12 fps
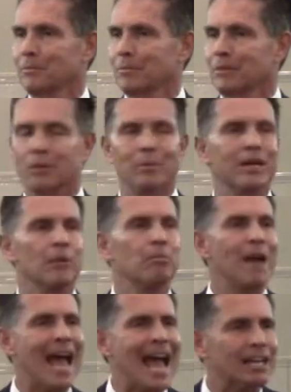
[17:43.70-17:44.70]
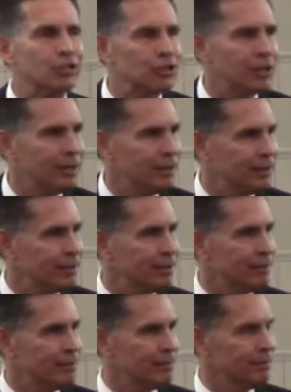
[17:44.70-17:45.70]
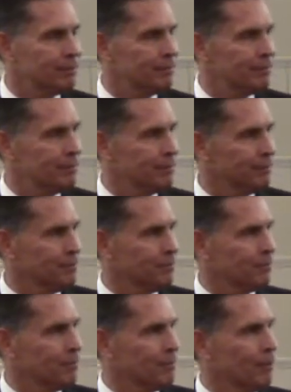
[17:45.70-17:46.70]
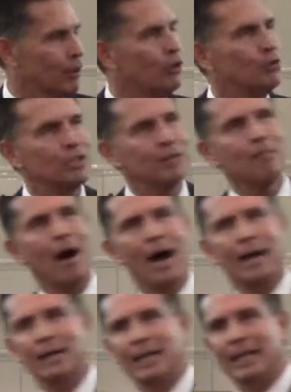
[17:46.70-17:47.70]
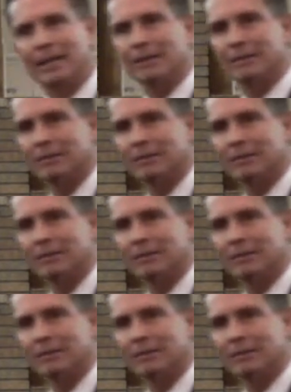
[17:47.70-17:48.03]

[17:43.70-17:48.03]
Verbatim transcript: To be compassionate. Who's he modeling?